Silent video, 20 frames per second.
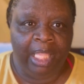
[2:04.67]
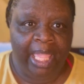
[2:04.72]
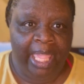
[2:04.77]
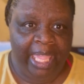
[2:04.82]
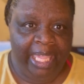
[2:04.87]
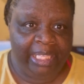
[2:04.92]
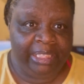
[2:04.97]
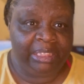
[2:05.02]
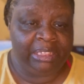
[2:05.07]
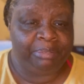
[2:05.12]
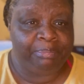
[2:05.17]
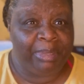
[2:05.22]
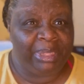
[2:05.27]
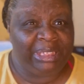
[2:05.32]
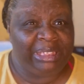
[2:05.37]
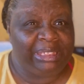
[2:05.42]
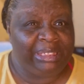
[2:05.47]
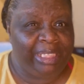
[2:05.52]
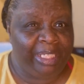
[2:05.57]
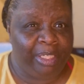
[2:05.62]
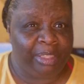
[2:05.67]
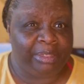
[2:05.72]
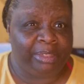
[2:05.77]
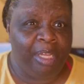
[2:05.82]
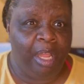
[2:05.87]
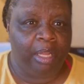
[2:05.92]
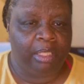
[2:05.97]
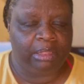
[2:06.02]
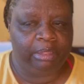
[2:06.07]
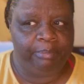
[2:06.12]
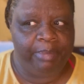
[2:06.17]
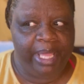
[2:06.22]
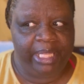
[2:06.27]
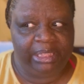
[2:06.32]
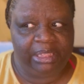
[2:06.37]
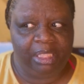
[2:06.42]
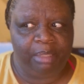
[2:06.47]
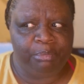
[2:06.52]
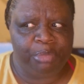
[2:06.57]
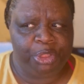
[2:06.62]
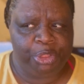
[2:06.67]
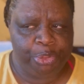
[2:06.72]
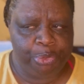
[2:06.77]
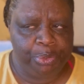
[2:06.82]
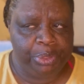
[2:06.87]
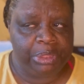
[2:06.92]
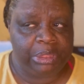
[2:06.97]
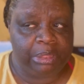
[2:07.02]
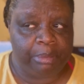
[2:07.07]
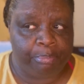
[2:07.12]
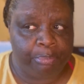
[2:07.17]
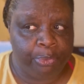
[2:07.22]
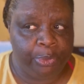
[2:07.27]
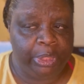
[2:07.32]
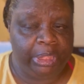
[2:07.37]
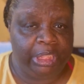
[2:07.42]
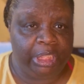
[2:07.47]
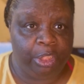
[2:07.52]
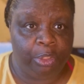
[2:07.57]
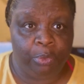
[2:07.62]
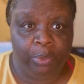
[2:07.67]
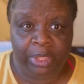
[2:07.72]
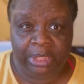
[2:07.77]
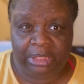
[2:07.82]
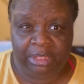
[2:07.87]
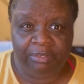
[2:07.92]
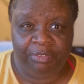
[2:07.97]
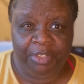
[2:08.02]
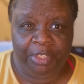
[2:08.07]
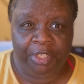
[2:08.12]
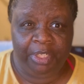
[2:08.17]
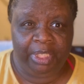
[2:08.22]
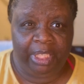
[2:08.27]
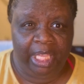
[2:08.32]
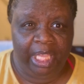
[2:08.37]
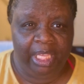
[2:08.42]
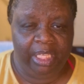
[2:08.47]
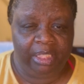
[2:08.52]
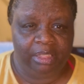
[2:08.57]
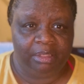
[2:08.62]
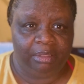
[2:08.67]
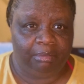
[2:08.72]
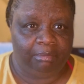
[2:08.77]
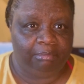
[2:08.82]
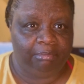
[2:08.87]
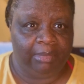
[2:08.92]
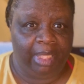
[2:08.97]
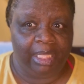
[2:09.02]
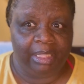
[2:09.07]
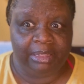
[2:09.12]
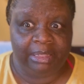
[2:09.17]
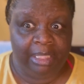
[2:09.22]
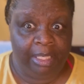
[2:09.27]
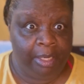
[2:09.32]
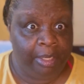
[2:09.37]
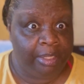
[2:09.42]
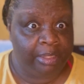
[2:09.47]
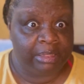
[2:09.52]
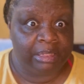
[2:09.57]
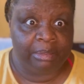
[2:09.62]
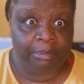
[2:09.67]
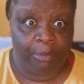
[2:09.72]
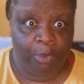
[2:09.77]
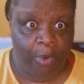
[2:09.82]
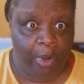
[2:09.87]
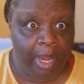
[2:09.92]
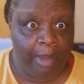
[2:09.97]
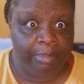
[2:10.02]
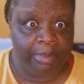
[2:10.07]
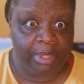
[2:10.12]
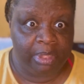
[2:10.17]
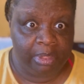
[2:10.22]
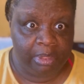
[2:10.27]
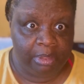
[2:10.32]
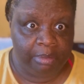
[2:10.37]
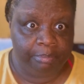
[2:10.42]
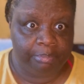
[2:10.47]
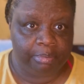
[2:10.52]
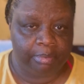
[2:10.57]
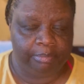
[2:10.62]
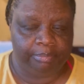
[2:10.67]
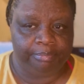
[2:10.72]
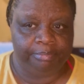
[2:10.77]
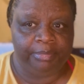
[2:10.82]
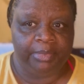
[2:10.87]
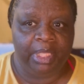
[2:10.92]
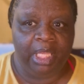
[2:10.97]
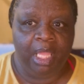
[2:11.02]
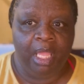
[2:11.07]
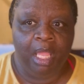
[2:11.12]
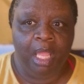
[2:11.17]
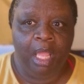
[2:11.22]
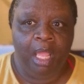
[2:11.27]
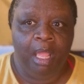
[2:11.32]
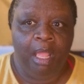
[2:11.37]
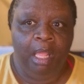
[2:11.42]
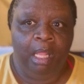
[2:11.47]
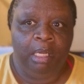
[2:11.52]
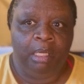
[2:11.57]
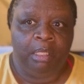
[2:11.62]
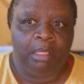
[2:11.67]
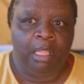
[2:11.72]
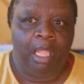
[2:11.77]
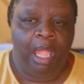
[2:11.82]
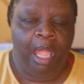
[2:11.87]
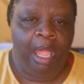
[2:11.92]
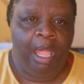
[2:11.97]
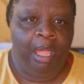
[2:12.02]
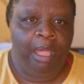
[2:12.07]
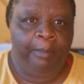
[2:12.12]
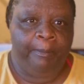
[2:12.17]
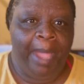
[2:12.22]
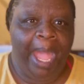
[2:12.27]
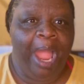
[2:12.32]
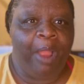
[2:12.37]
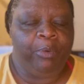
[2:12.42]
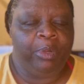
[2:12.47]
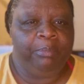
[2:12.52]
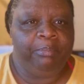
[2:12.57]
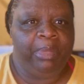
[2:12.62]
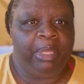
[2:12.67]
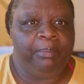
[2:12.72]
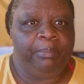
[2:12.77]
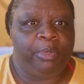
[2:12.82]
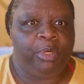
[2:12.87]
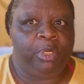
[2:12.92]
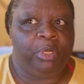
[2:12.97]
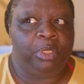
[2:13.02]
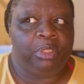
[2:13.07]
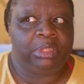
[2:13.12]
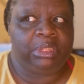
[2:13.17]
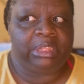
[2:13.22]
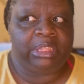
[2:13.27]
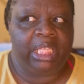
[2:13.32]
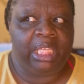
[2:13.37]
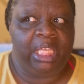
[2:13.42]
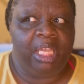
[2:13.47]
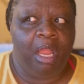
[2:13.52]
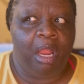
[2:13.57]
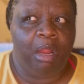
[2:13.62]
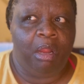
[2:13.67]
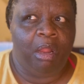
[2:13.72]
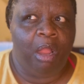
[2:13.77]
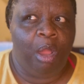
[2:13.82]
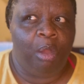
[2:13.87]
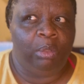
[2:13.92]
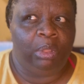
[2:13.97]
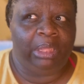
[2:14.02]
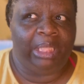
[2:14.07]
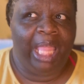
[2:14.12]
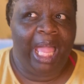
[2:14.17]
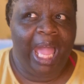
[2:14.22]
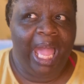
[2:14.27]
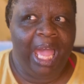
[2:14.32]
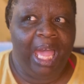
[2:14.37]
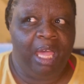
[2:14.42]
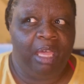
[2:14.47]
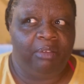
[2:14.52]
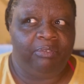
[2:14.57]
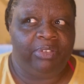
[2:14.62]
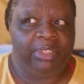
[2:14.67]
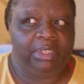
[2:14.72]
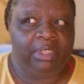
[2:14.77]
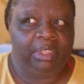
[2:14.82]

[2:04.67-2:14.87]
And as much as they are talking about it, I'm sure it's a pretty aggressive hurricane, like tearing some crap up. Um, I remember seeing her on live